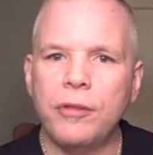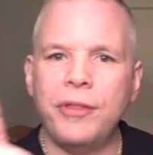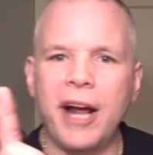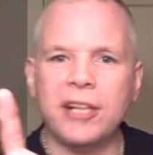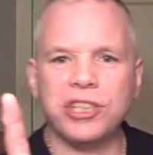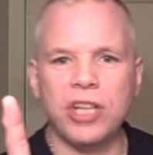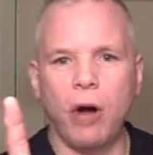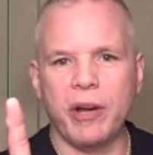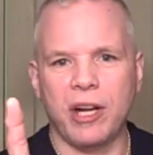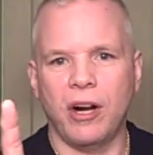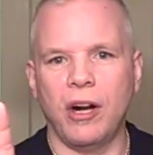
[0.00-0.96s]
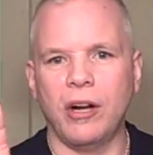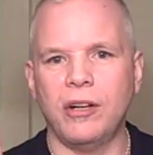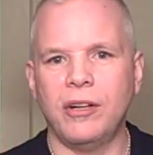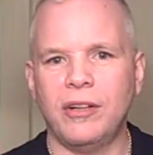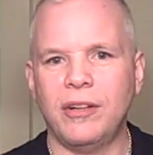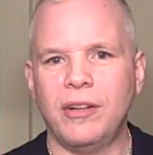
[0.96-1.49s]
They're showing
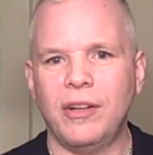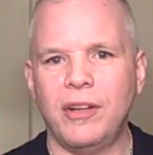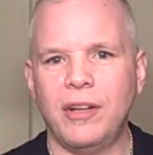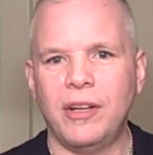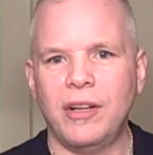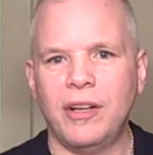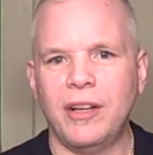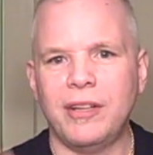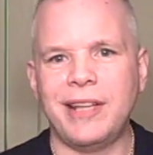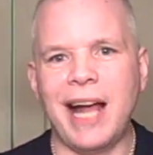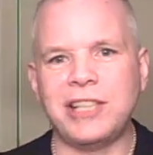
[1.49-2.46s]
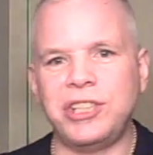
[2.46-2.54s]
her that